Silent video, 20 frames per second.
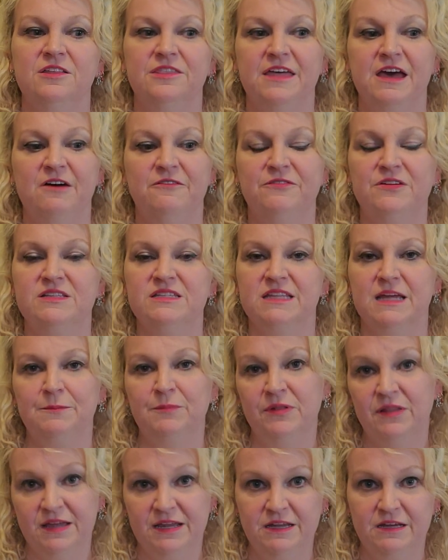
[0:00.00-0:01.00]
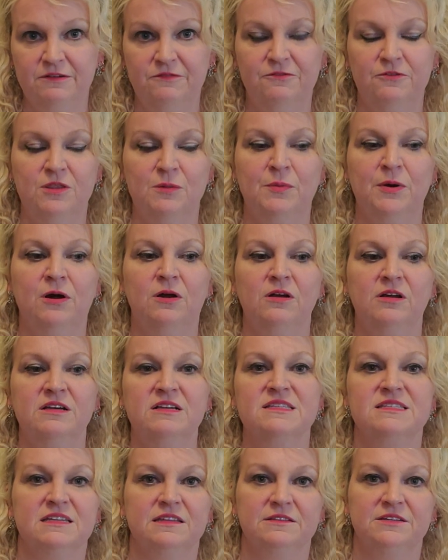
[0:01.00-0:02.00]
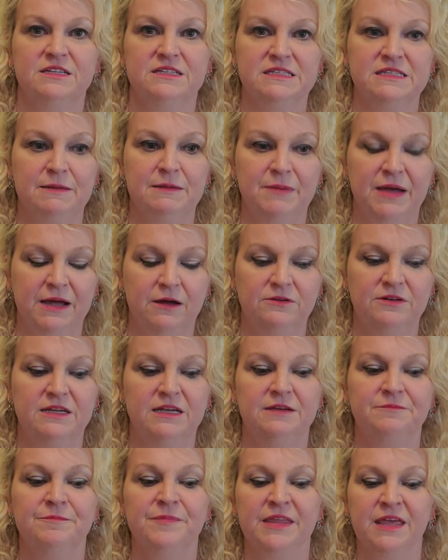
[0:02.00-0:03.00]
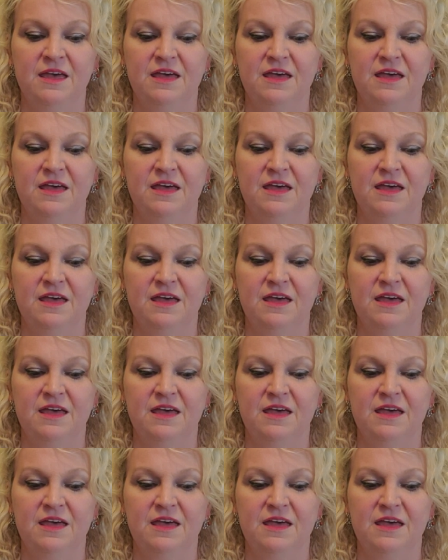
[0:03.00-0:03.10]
the outfits they plan for the parks and Disney bounding.